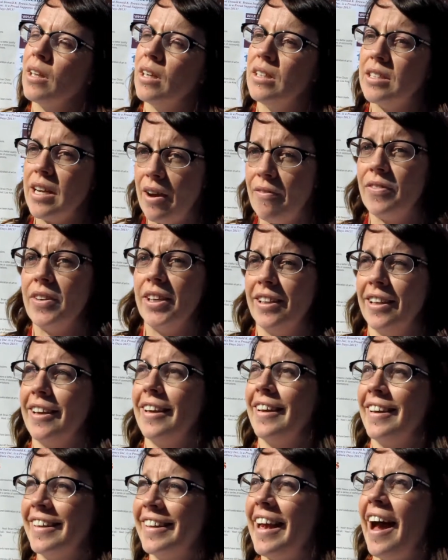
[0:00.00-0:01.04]

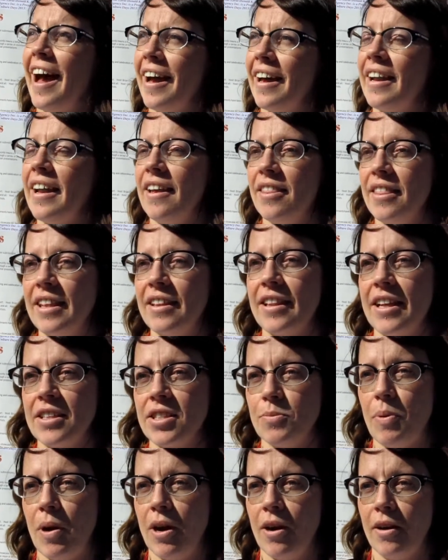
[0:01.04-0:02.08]
Definitely, yeah. And I think
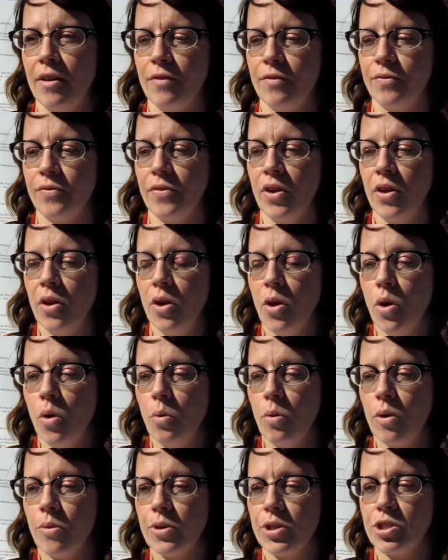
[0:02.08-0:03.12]
that's part of
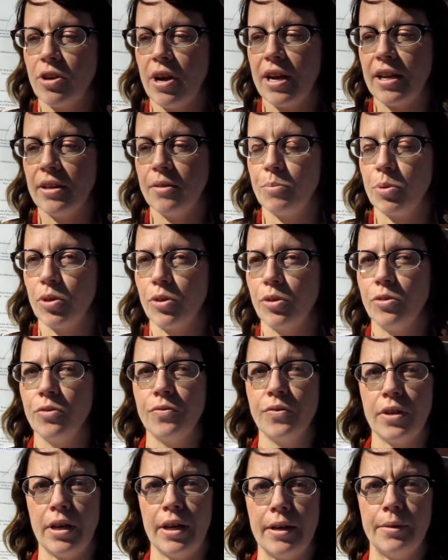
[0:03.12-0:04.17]
what we're trying to
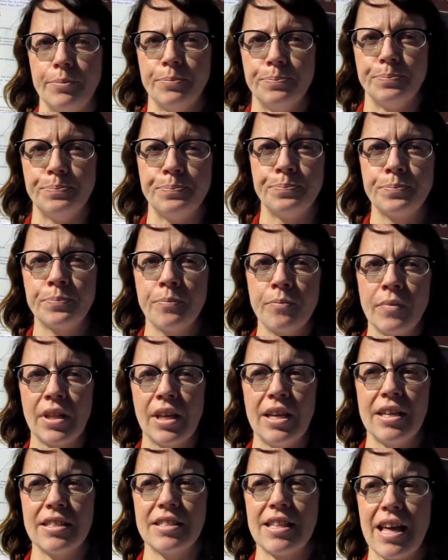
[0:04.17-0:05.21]
prove,
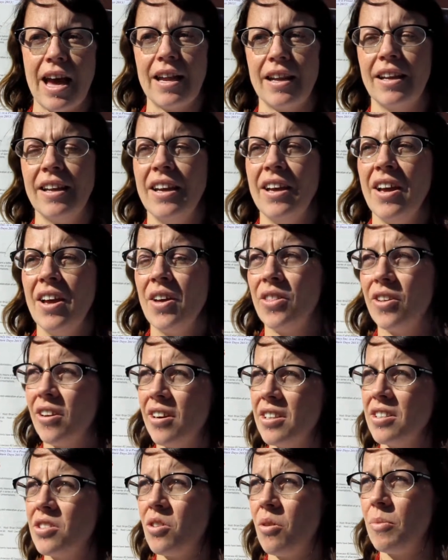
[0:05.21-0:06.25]
is that there
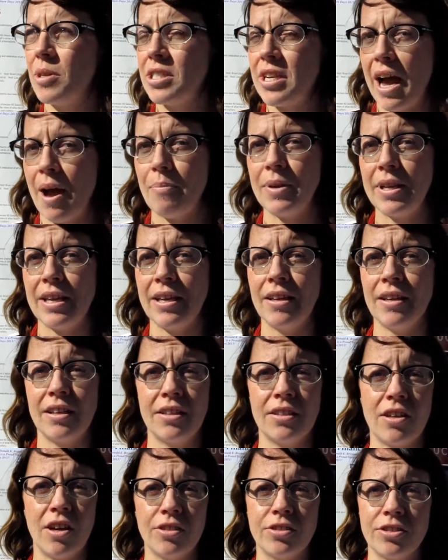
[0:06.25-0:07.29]
is so much happening.
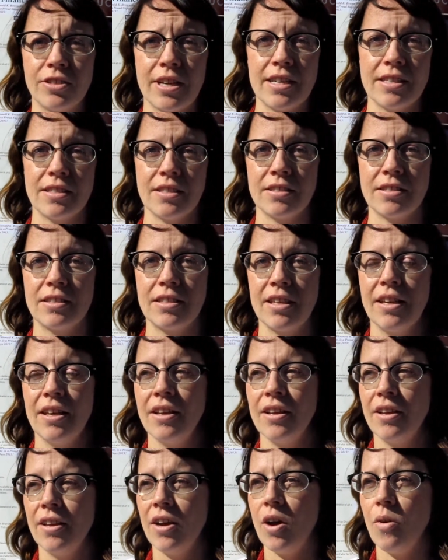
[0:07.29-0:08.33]
Culture Days is
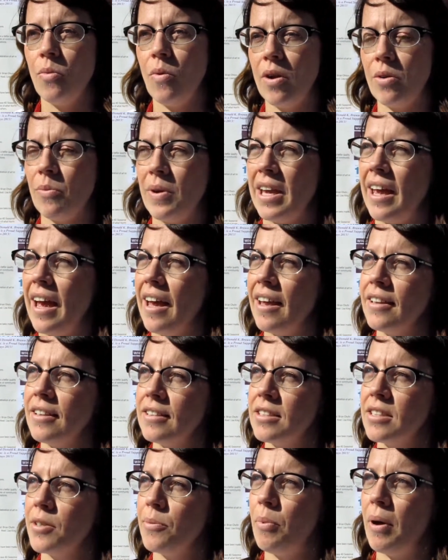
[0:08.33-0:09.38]
one
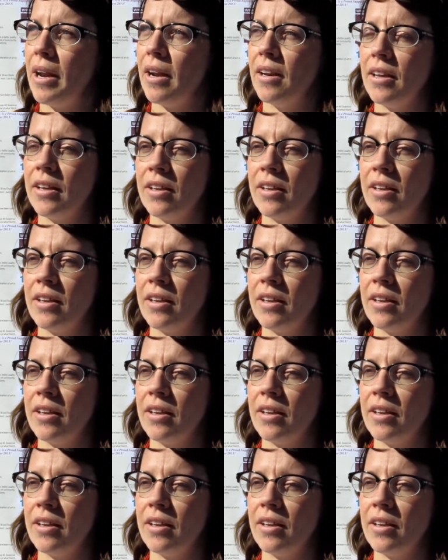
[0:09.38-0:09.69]
weekend, but